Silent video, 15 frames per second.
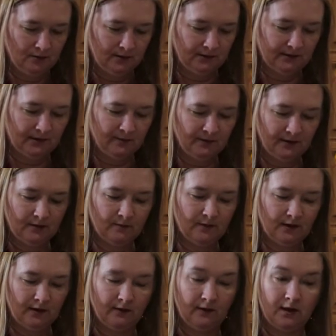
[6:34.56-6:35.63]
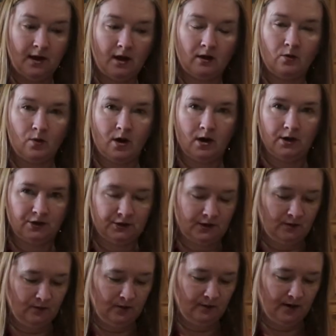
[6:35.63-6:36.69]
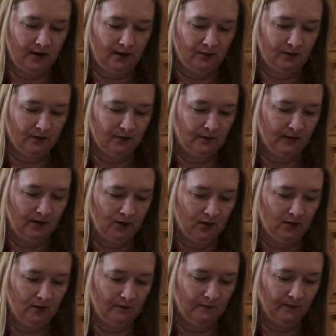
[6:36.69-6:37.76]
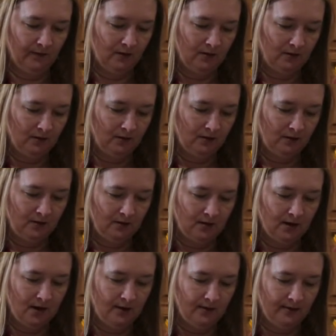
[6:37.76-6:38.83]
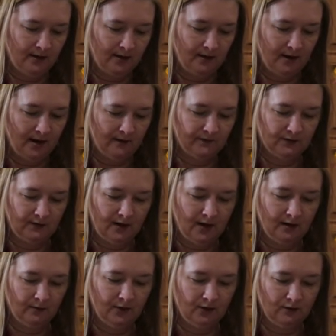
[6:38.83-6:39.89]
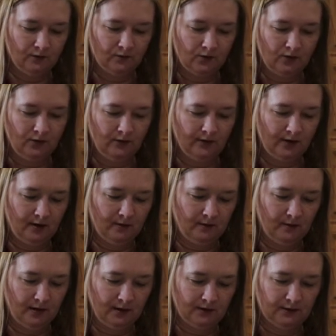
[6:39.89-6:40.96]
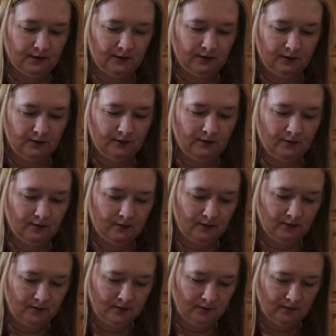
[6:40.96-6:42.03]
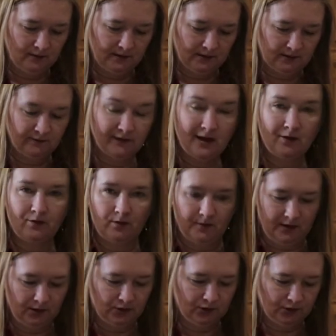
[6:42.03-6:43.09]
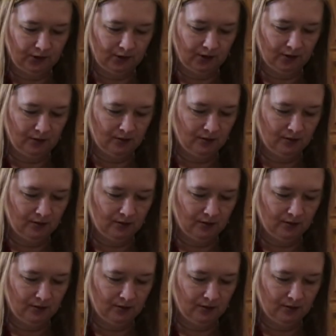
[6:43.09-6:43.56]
dip them in the egg wash that we made with the beer, and then after that I'm going to roll them into this flour mixture.